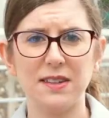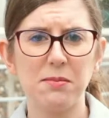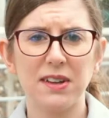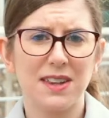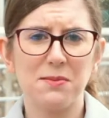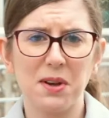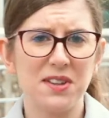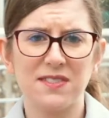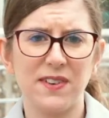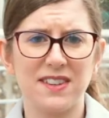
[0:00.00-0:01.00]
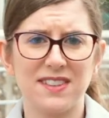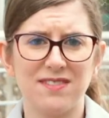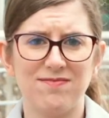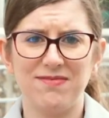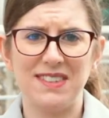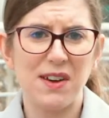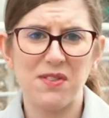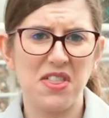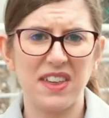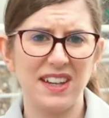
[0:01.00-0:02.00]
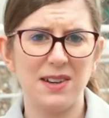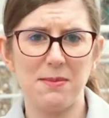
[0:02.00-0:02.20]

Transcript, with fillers: is something that most of us never think